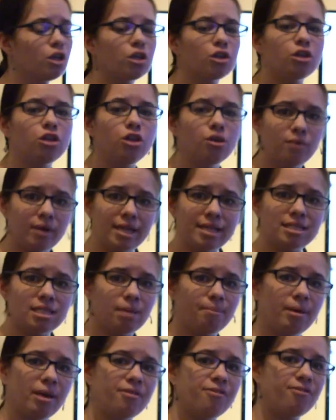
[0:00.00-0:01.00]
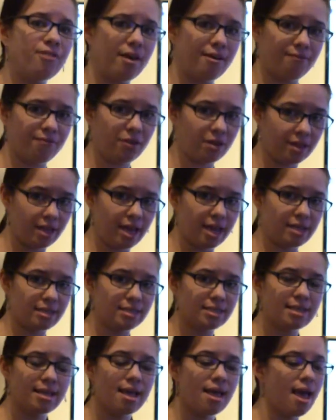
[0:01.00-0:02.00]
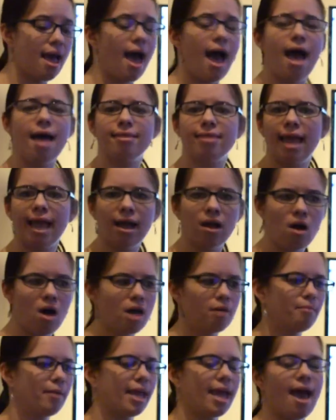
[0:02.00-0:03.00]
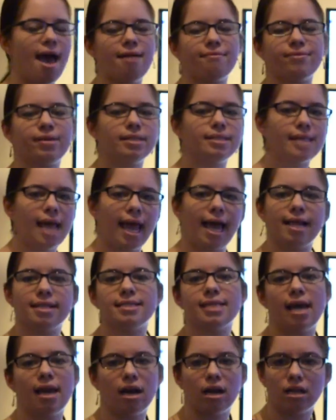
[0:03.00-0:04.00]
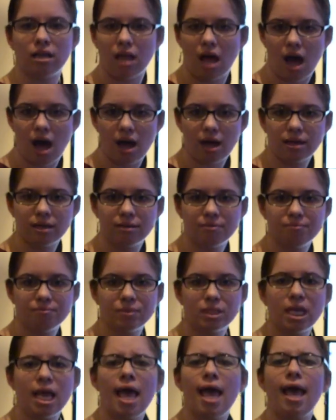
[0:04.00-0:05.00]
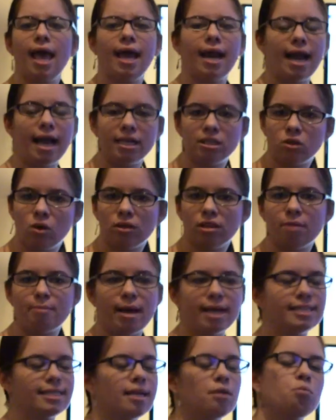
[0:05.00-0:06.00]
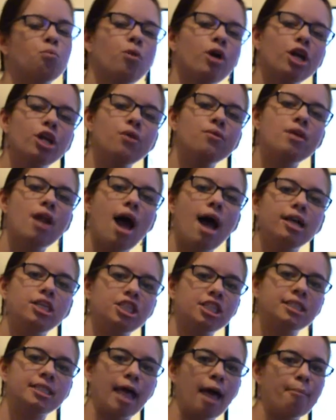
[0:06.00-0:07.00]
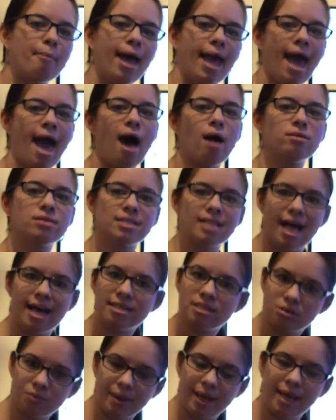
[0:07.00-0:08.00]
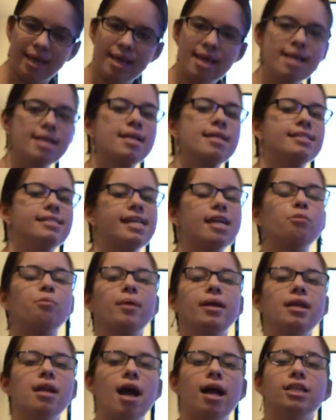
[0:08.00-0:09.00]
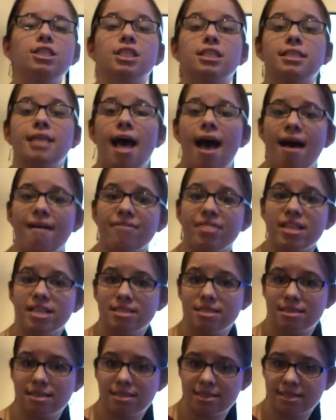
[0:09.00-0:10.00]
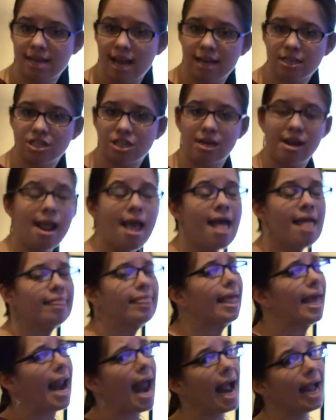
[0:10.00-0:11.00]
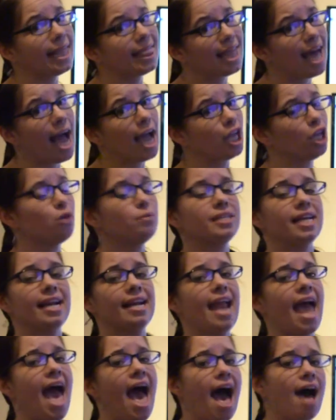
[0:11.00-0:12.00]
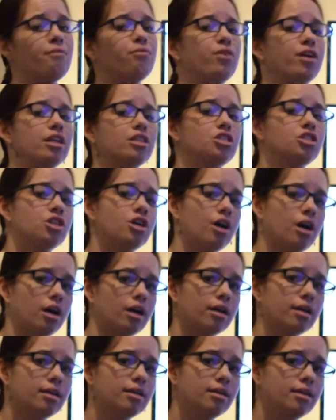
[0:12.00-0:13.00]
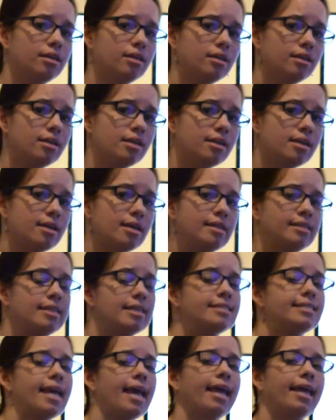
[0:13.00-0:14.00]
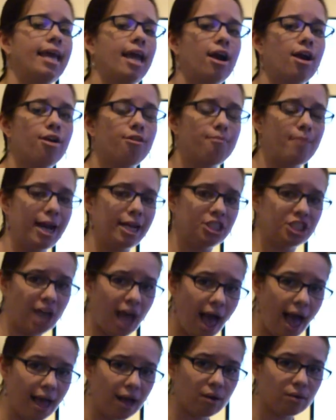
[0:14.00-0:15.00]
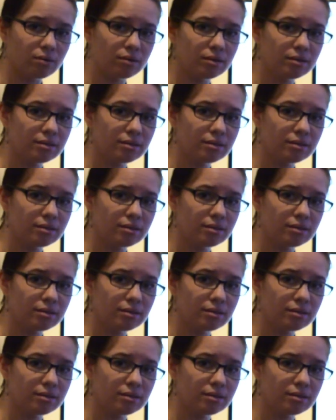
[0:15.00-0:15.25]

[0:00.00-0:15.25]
You need to be fit for this. They called me every day at 10 o'clock. And I told them, I said, were you not just at my house last week? Did we not just have this discussion that I thought you didn't have what it took to take care of my child?